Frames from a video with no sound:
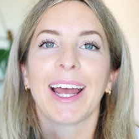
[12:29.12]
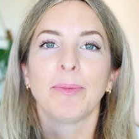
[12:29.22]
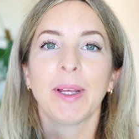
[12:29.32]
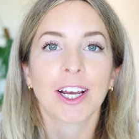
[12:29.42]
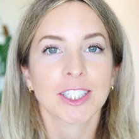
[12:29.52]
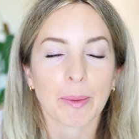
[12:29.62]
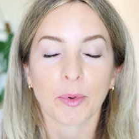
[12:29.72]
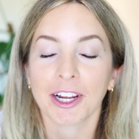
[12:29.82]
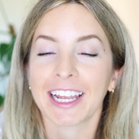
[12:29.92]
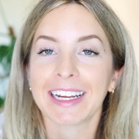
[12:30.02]
And because I'm
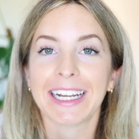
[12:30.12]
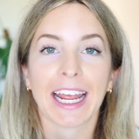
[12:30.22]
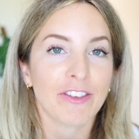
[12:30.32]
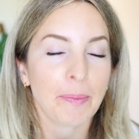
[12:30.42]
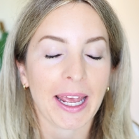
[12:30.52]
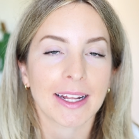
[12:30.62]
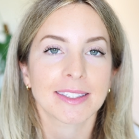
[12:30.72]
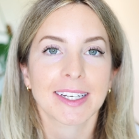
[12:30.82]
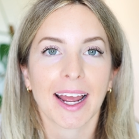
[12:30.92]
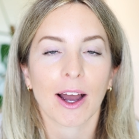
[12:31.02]
bringing navy
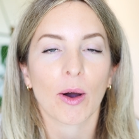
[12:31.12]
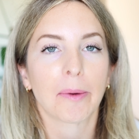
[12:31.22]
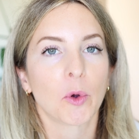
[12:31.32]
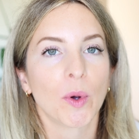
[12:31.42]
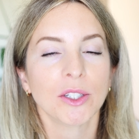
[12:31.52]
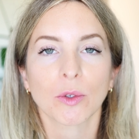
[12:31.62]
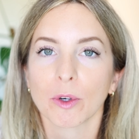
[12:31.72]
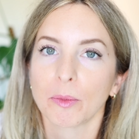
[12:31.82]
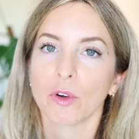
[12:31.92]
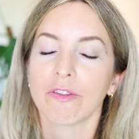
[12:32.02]
pants now, I'm going to
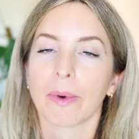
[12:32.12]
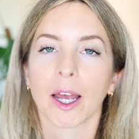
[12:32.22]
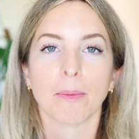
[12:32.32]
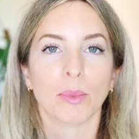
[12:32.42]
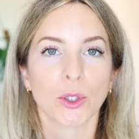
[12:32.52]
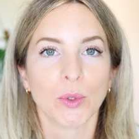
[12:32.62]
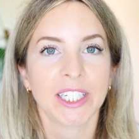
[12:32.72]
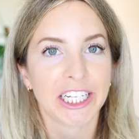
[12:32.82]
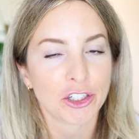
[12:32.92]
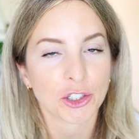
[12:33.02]
remove my blue
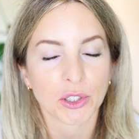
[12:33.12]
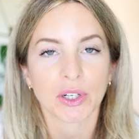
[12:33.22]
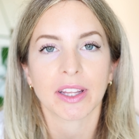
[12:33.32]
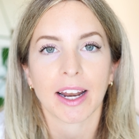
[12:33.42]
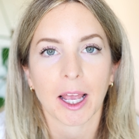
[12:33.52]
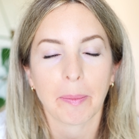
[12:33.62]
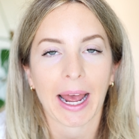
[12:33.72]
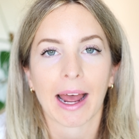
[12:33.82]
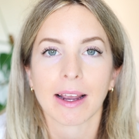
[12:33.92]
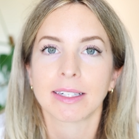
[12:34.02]
t-shirt that I
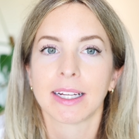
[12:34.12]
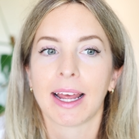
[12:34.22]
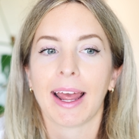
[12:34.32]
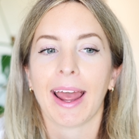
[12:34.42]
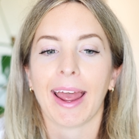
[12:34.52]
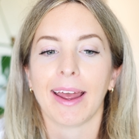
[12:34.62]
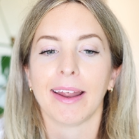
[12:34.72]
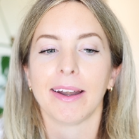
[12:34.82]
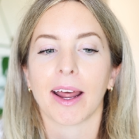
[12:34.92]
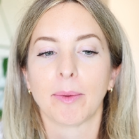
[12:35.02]
packed,
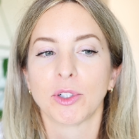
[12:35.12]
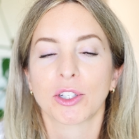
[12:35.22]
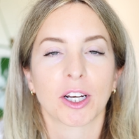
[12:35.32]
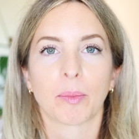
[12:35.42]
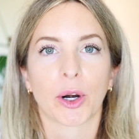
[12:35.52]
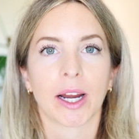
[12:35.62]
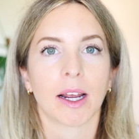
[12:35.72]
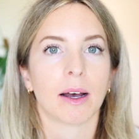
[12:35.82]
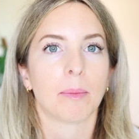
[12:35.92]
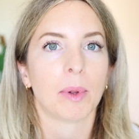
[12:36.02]
and I'm just gonna
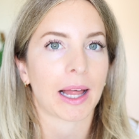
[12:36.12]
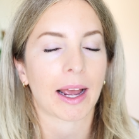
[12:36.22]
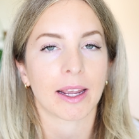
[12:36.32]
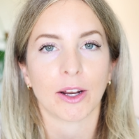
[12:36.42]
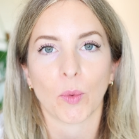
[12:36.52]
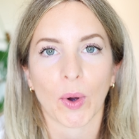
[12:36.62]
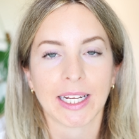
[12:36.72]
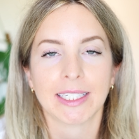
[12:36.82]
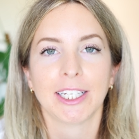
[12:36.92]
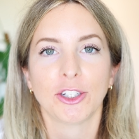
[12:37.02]
bring black and
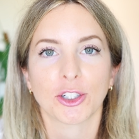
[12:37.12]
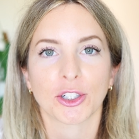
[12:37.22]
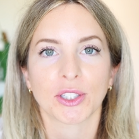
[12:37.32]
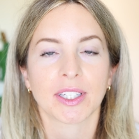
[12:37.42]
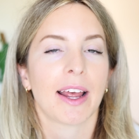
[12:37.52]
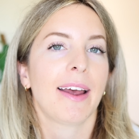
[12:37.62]
white t-shirts